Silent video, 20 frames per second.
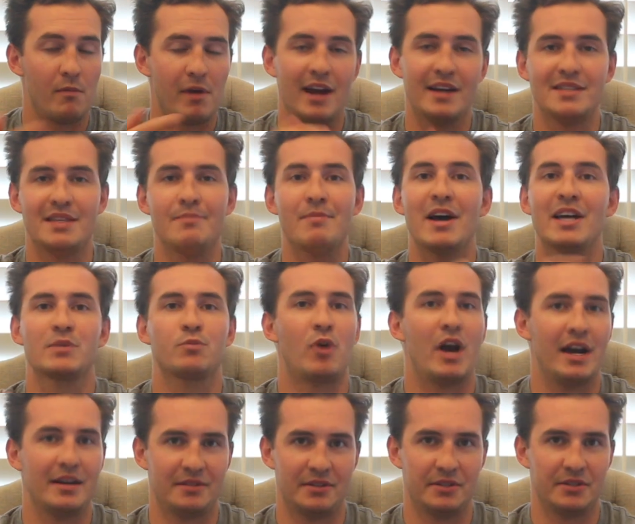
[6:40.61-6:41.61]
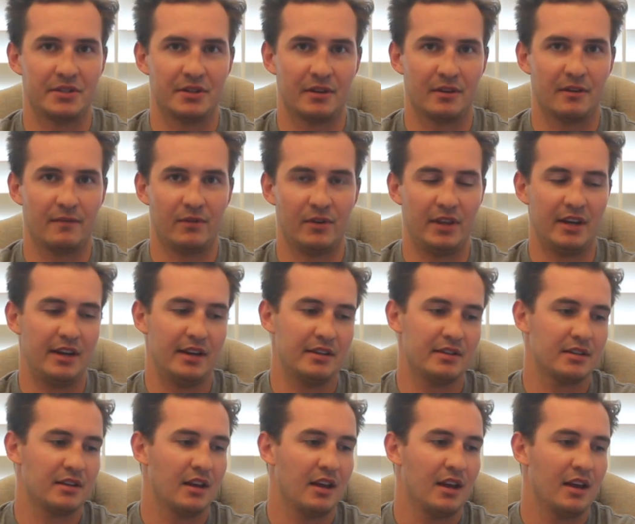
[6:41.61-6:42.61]
has the best prices for
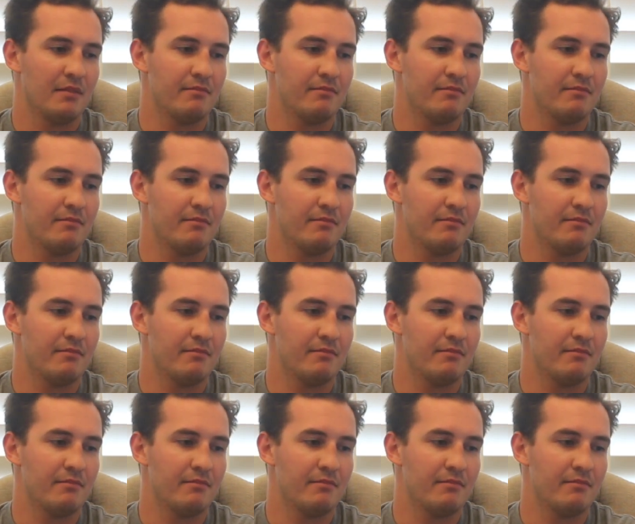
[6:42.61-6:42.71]
these.